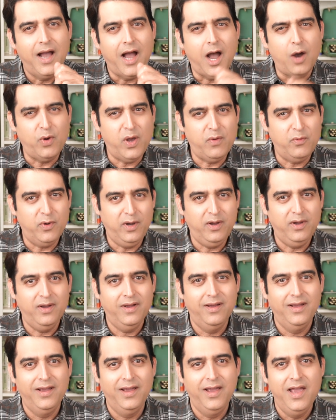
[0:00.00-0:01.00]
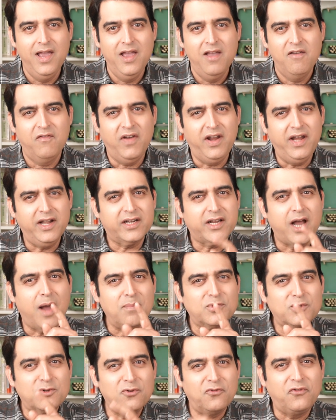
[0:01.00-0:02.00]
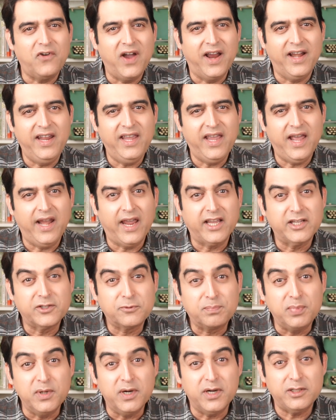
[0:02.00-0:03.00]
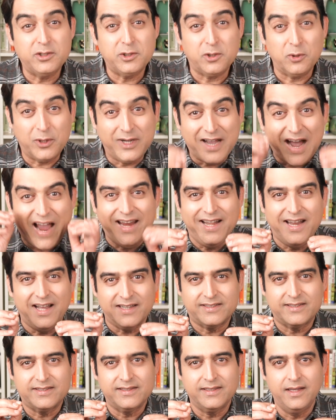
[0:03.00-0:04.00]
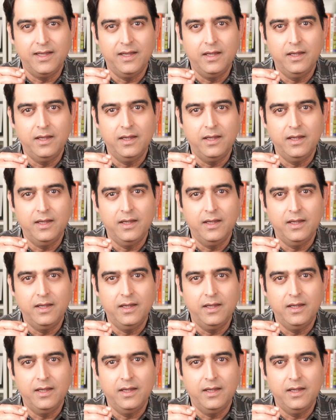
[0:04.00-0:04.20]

However, when it comes to finding an expert to guide us